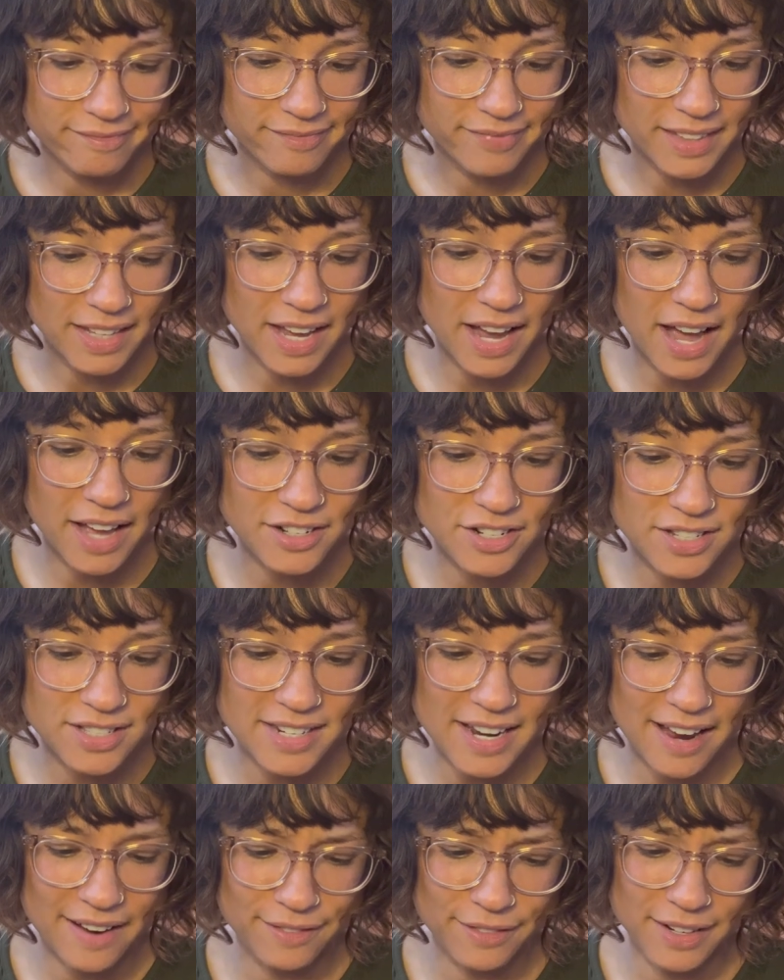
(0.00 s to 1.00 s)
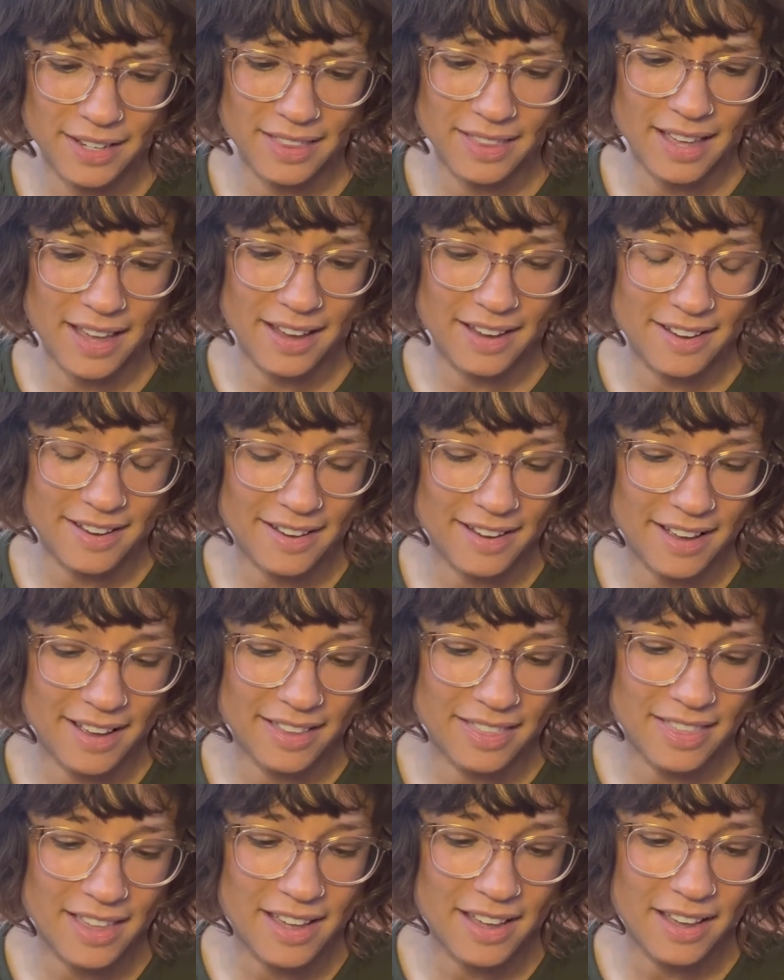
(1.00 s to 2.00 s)
yeah, just everything,
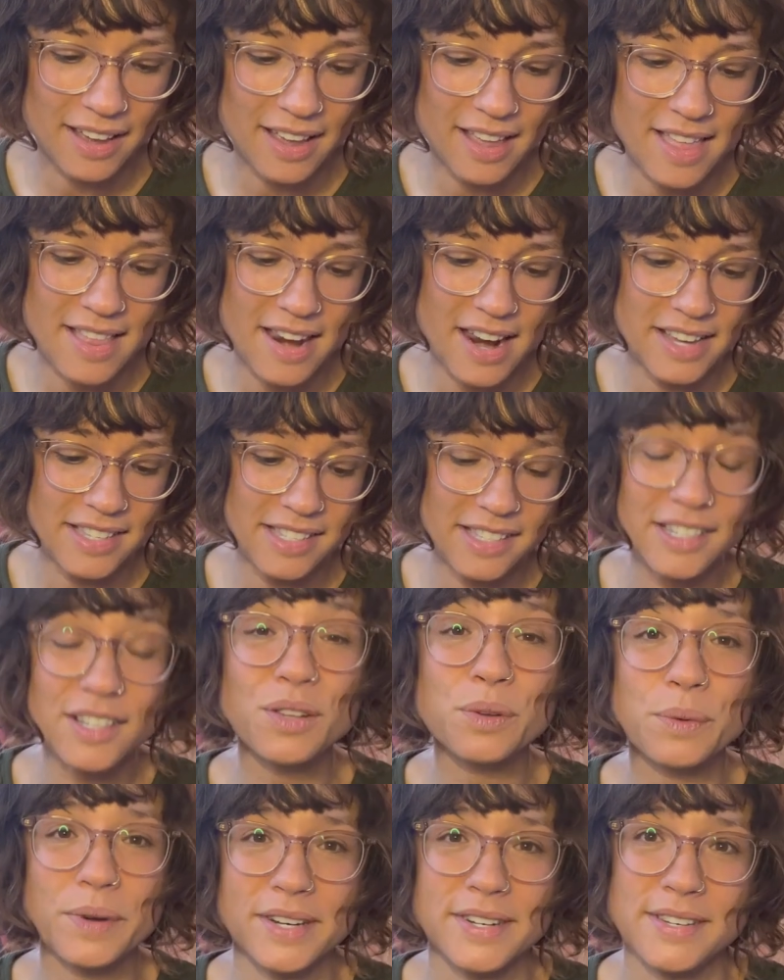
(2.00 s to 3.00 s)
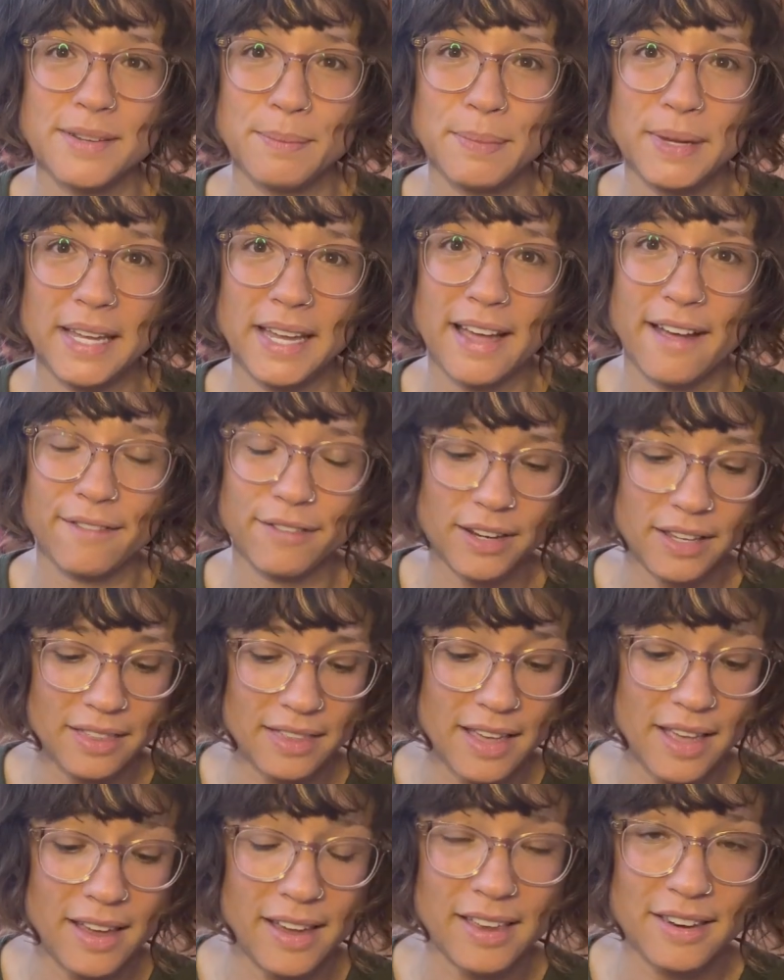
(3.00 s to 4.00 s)
I think, and I still want to be
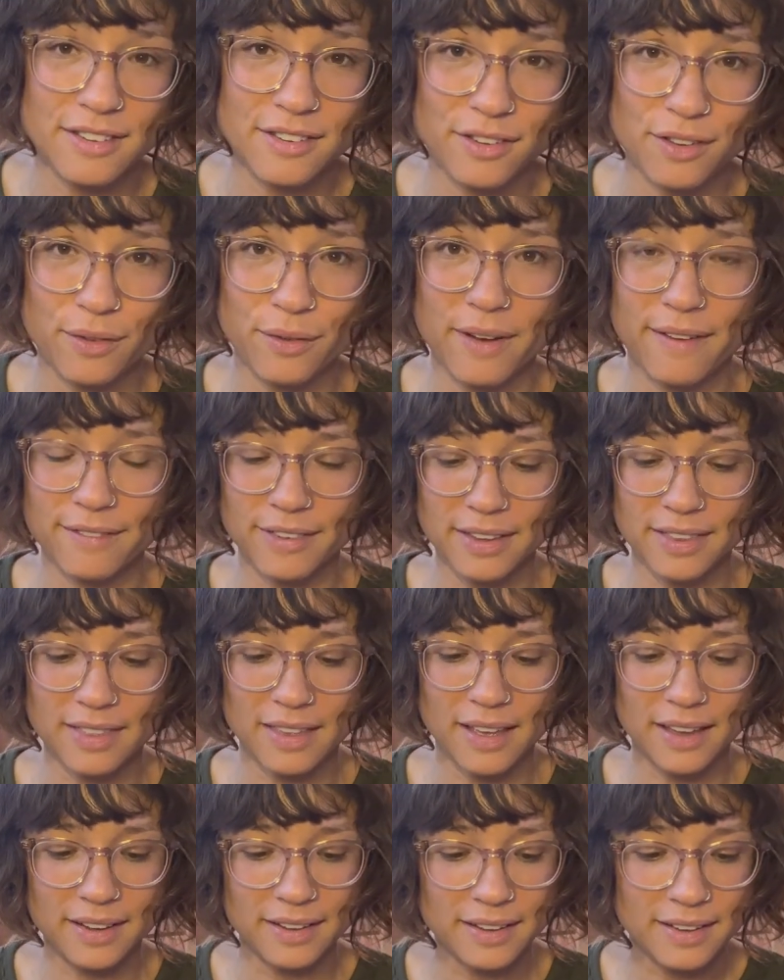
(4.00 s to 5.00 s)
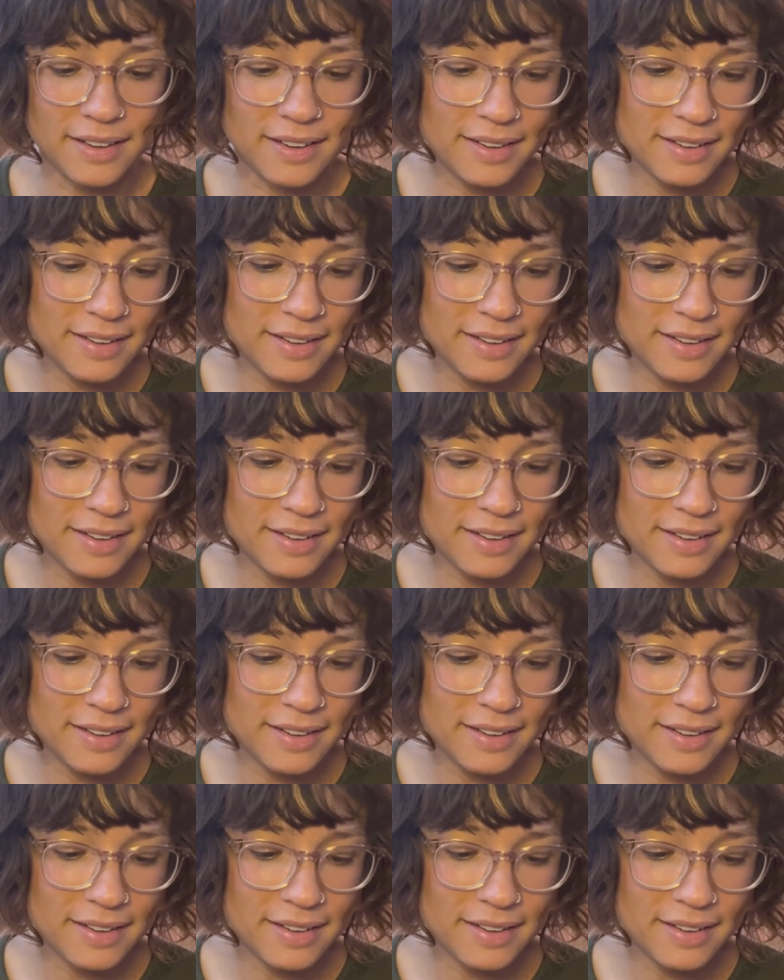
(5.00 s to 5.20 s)
everything and do everything.